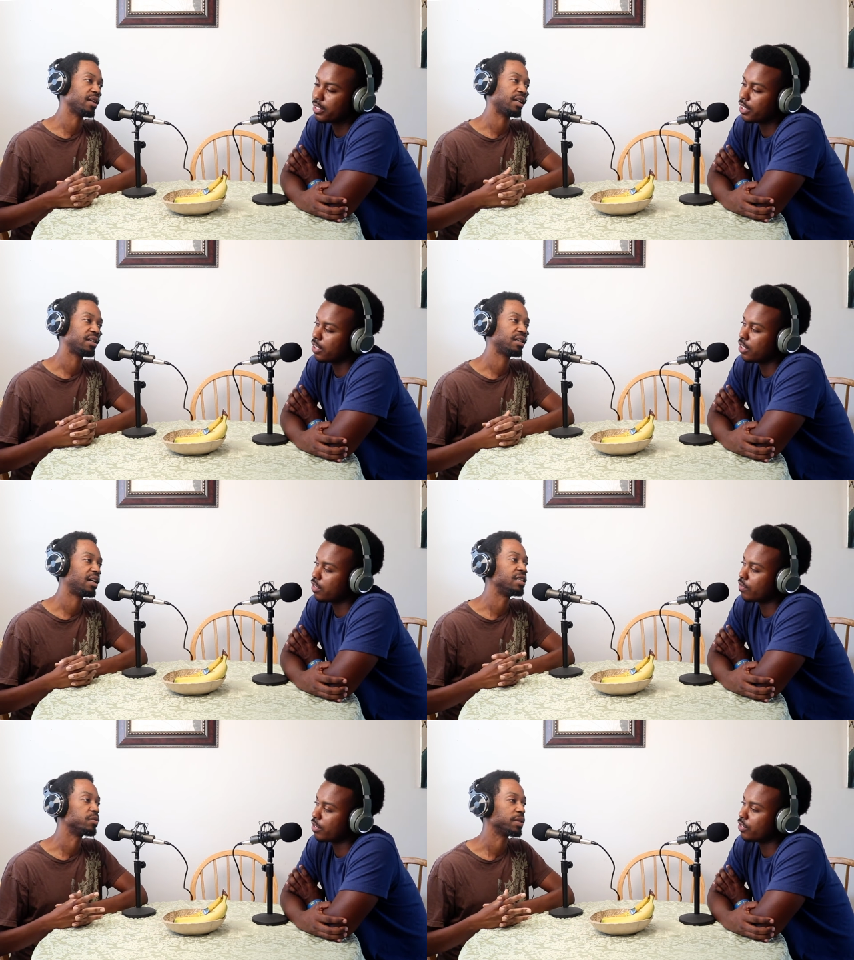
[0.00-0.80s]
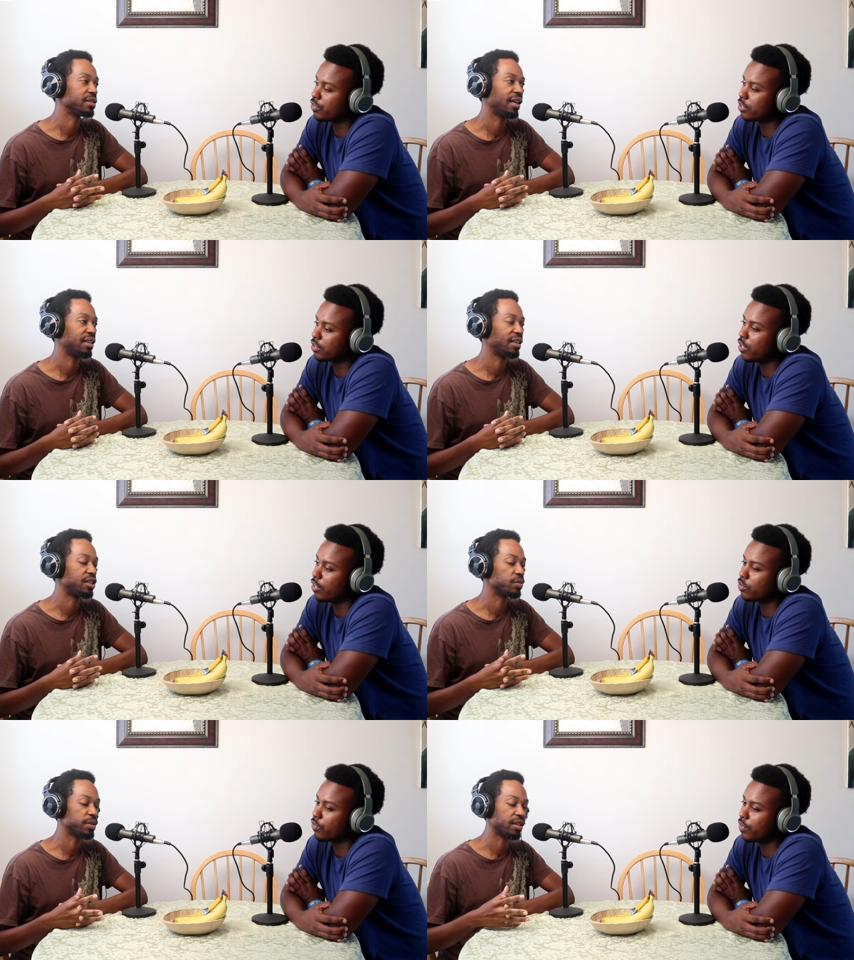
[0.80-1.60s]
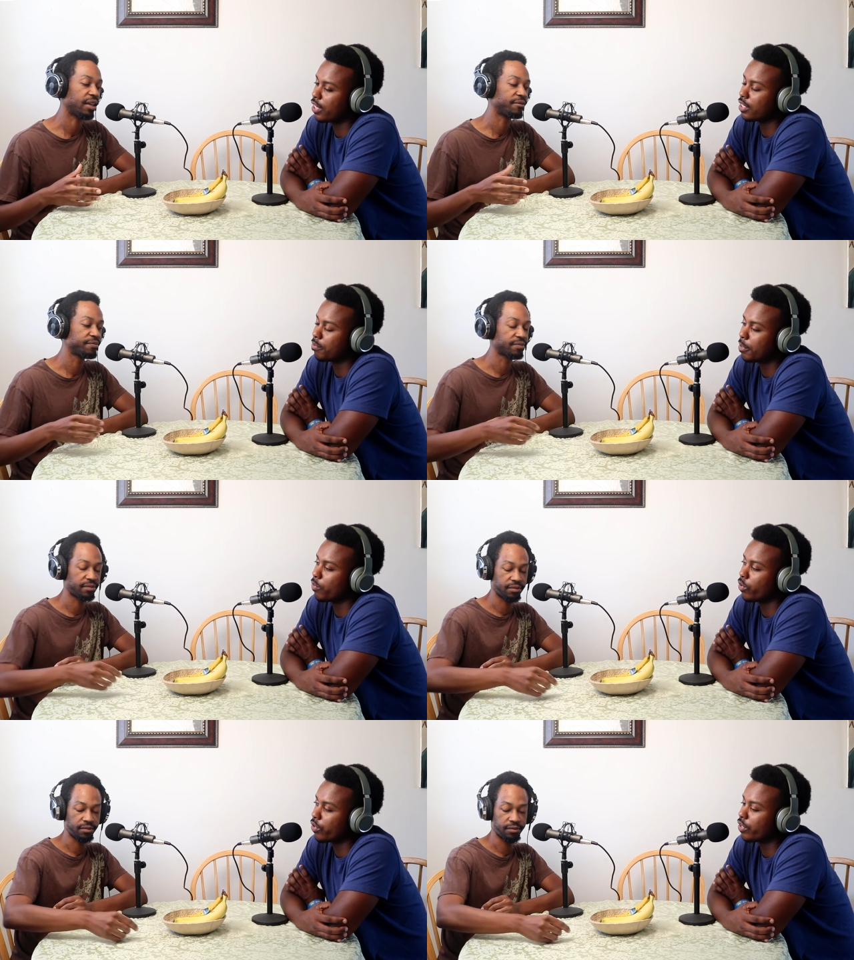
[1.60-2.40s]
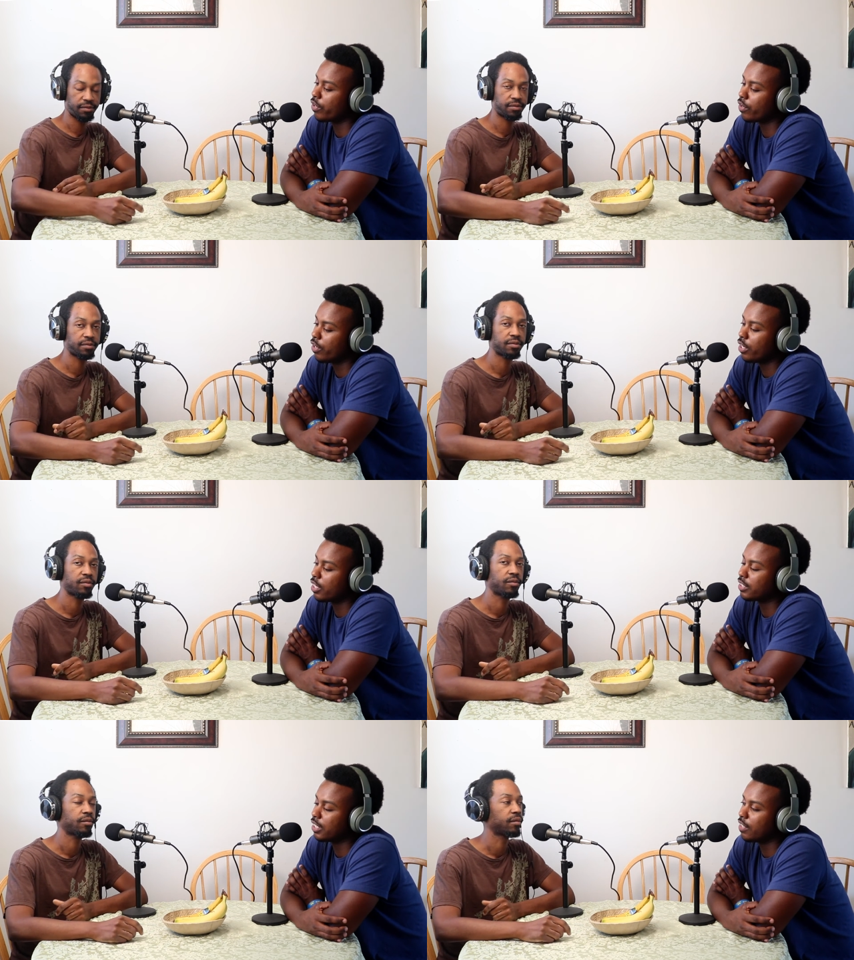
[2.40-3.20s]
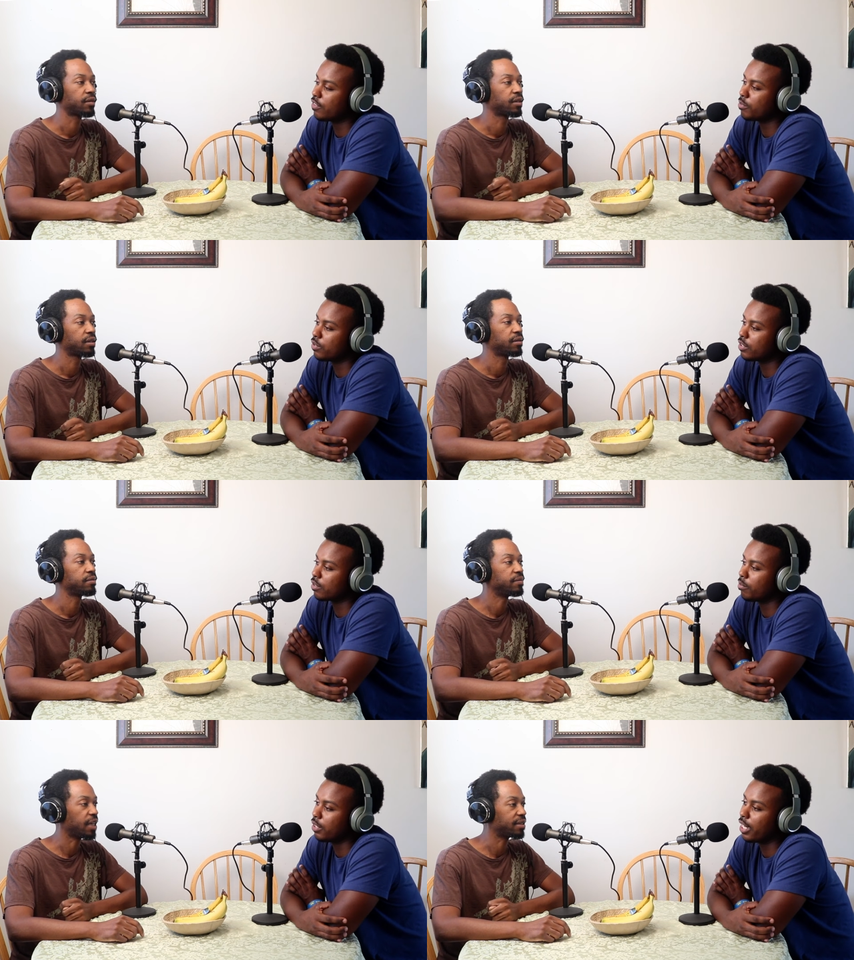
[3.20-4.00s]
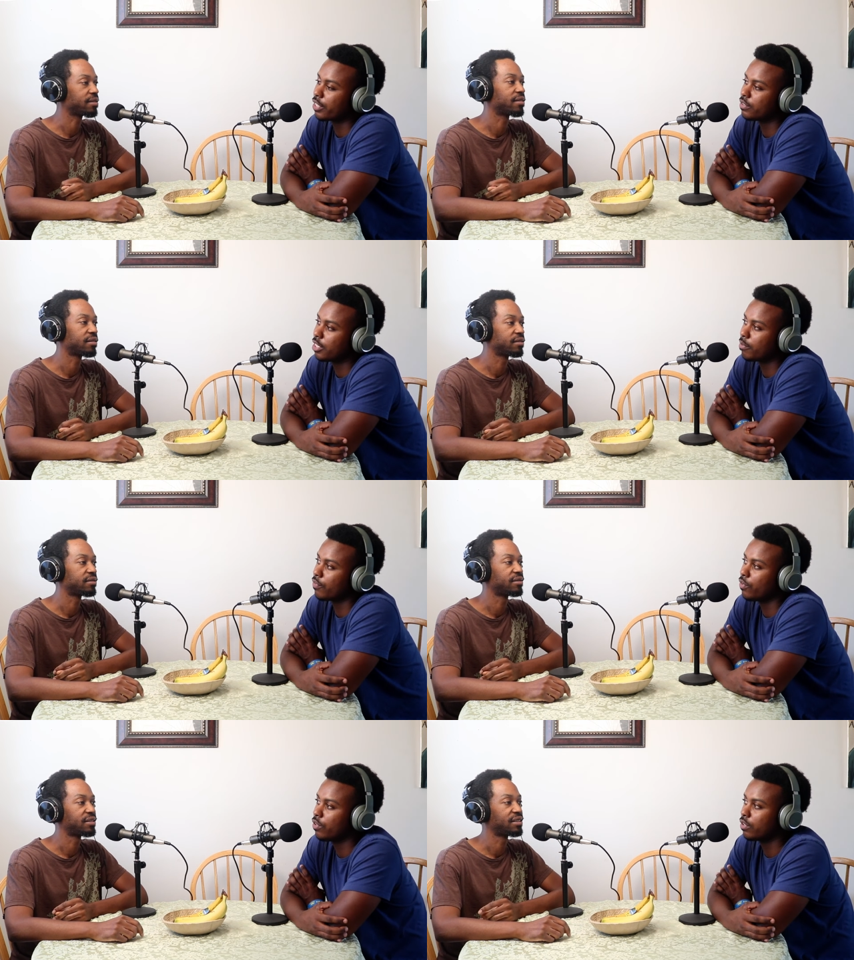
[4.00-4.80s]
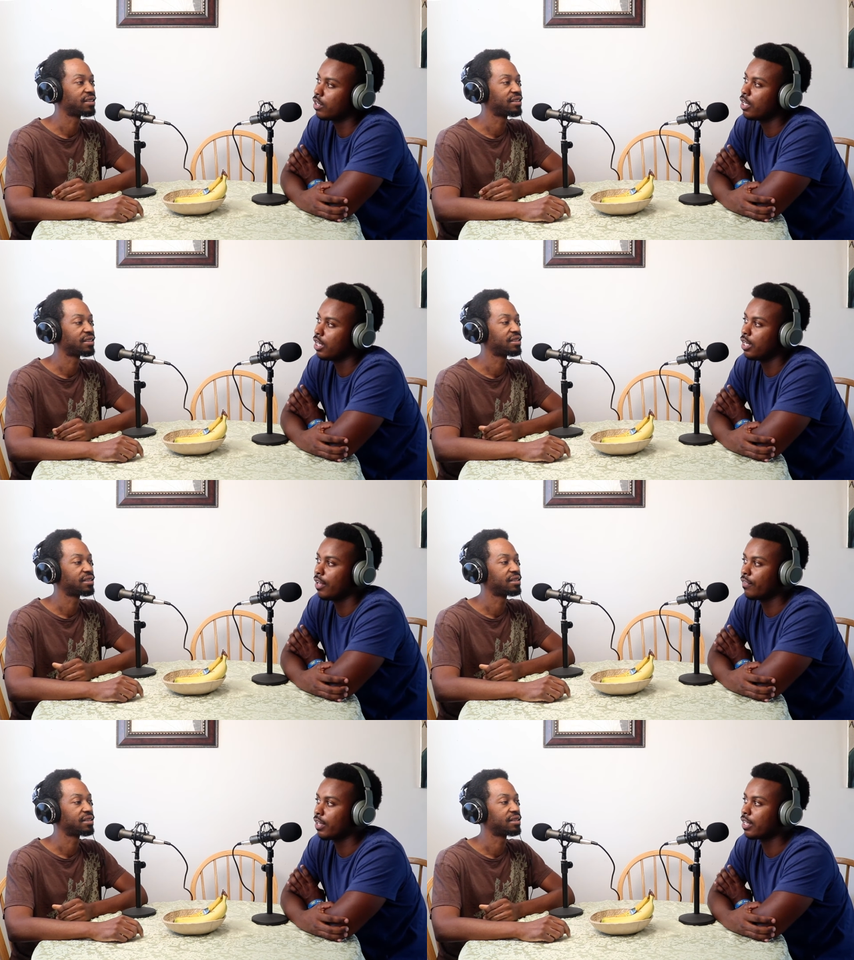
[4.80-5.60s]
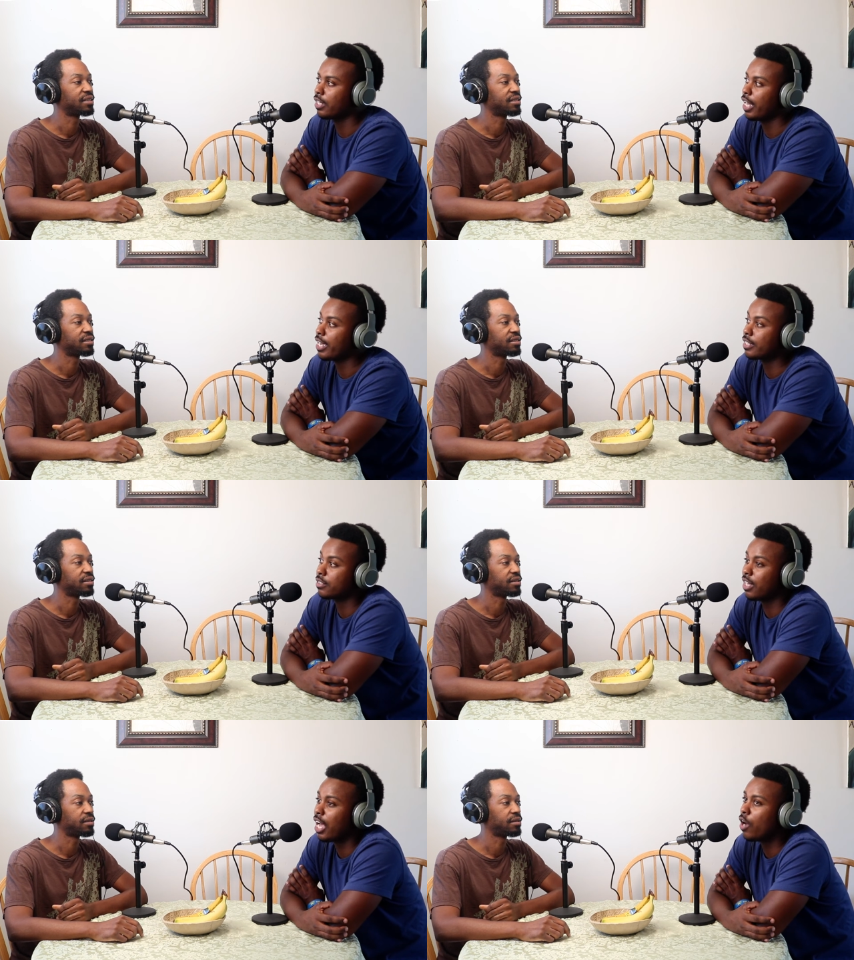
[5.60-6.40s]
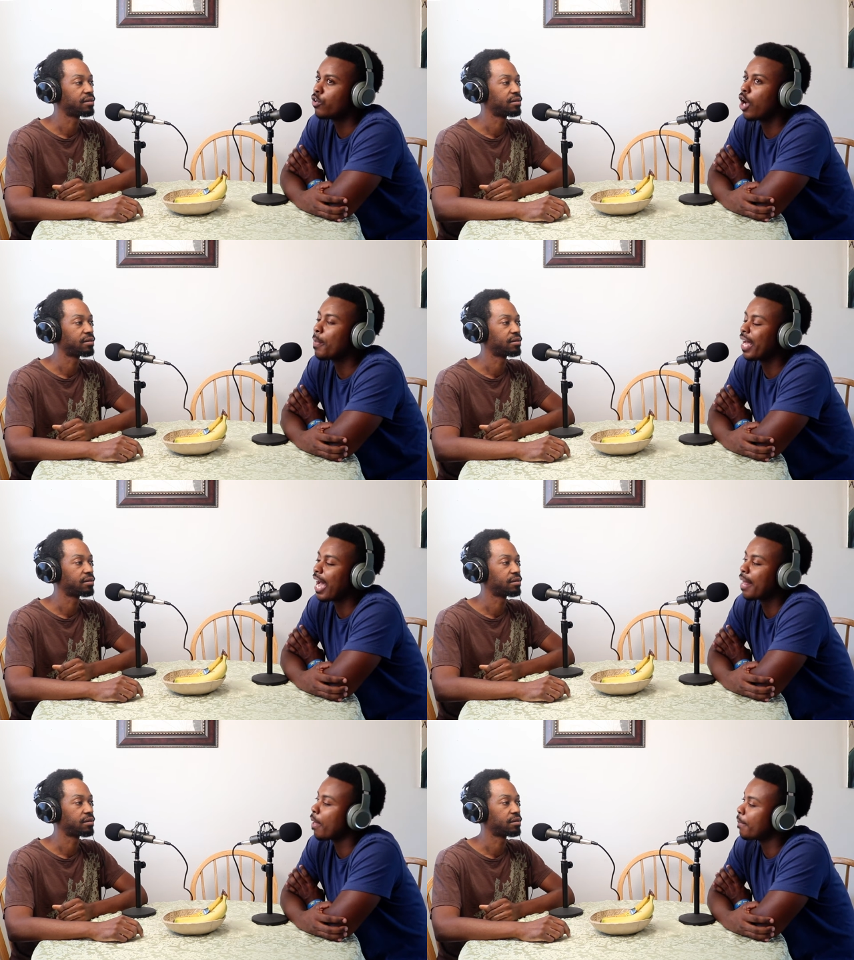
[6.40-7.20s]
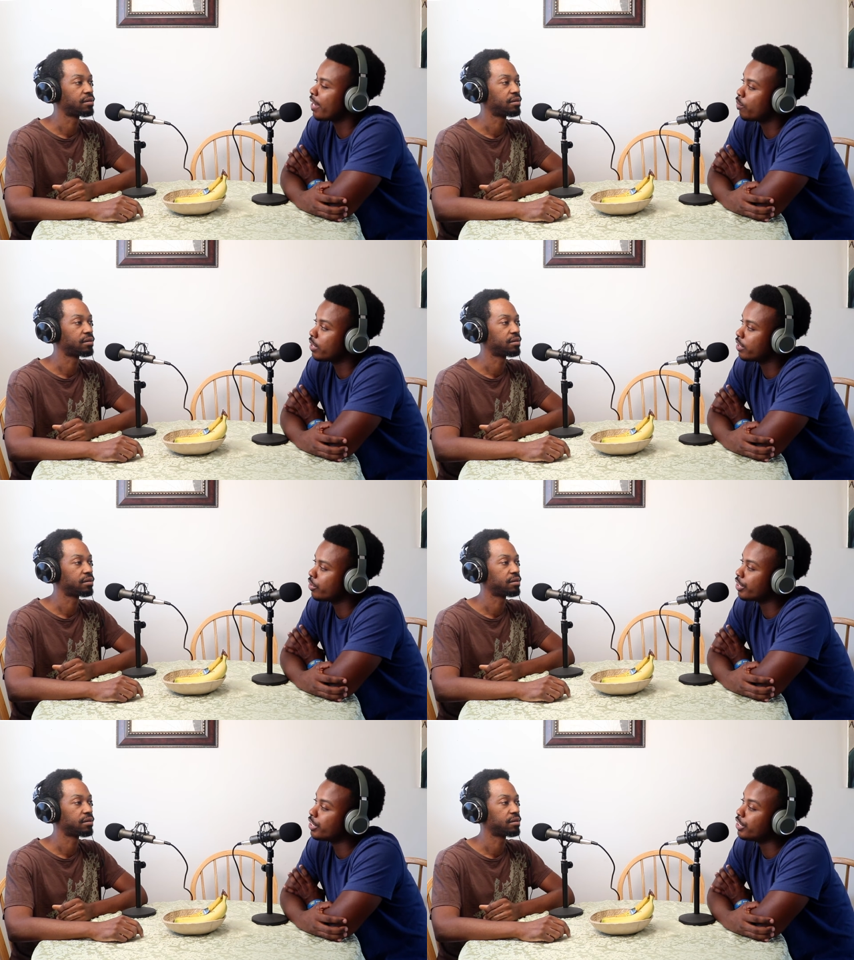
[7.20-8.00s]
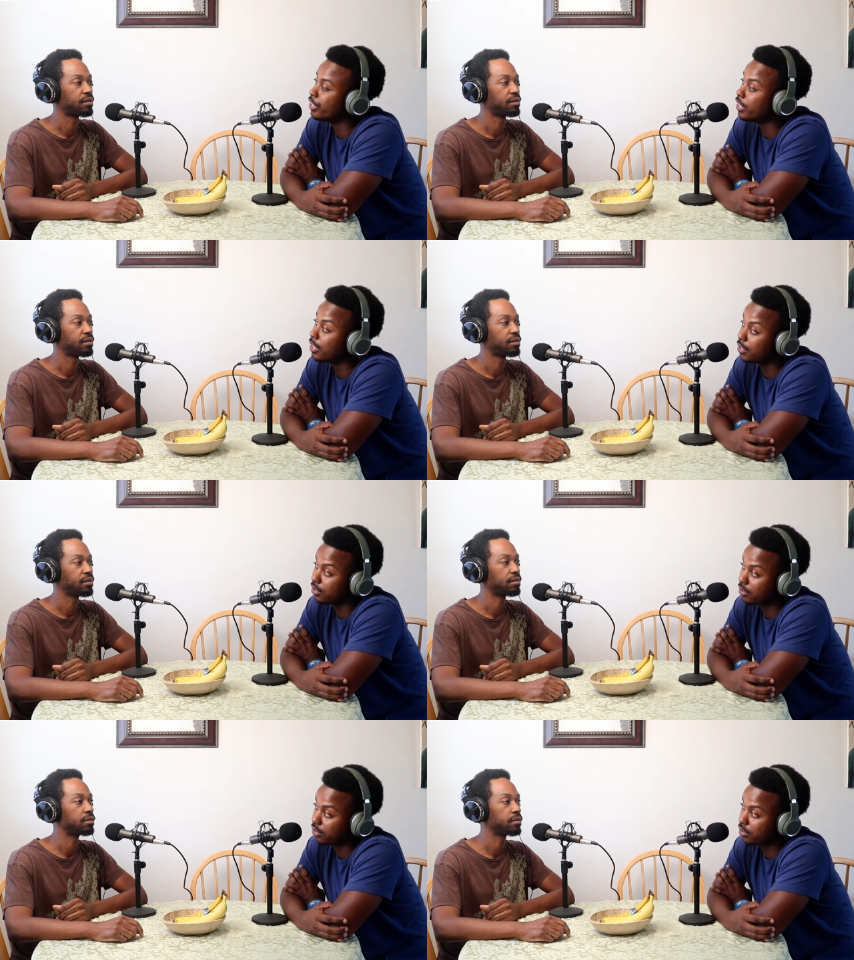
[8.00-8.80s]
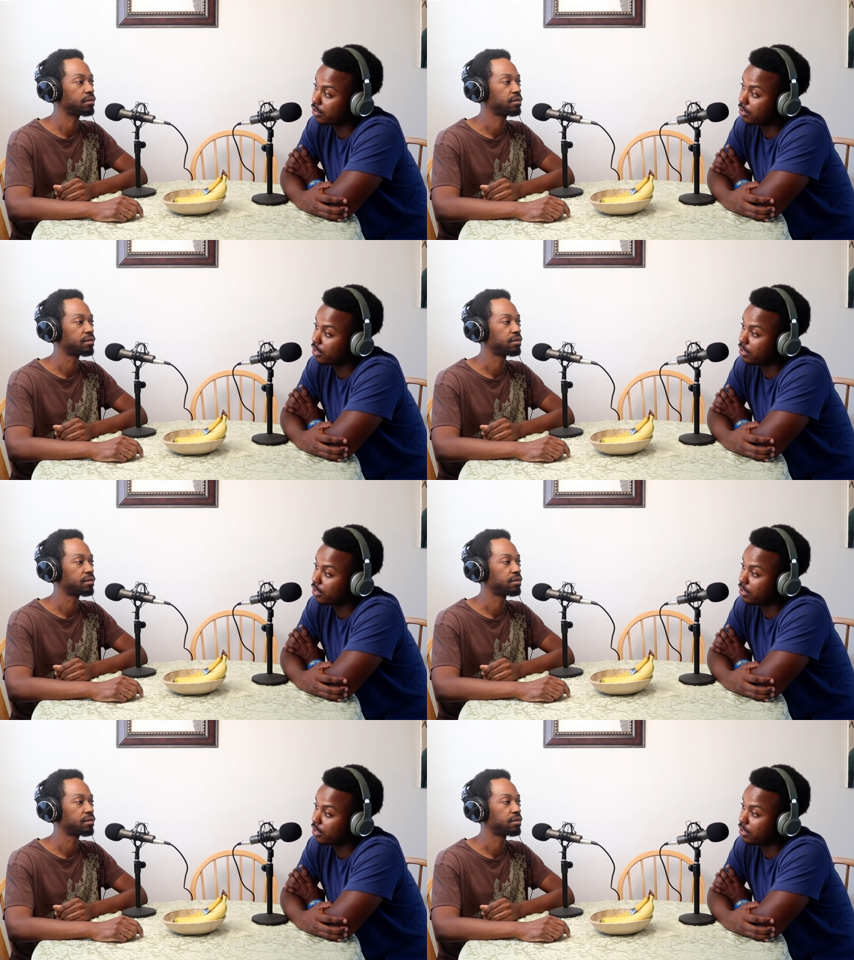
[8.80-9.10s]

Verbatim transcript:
Speaker 1: I'm not taking nothing 100 from Kendrick. So I do 100%. feel like people were there because they love his music. But yes. like you said before, I feel like like I don't know. I'm not I, am not one here to judge. Mm-hmm.